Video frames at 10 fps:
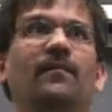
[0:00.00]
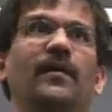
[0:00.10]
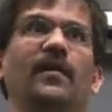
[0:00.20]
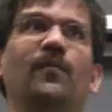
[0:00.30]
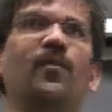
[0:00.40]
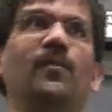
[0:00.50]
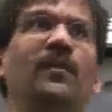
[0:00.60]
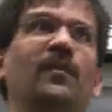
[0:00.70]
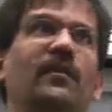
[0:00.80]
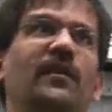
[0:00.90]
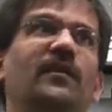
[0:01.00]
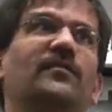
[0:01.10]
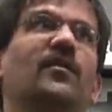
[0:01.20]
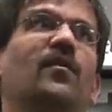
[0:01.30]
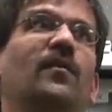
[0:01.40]
But you move it to the
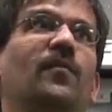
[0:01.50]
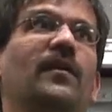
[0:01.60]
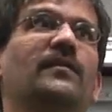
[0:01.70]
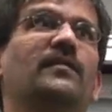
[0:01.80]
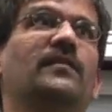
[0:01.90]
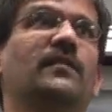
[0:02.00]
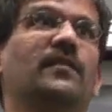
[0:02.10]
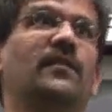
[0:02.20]
slower ones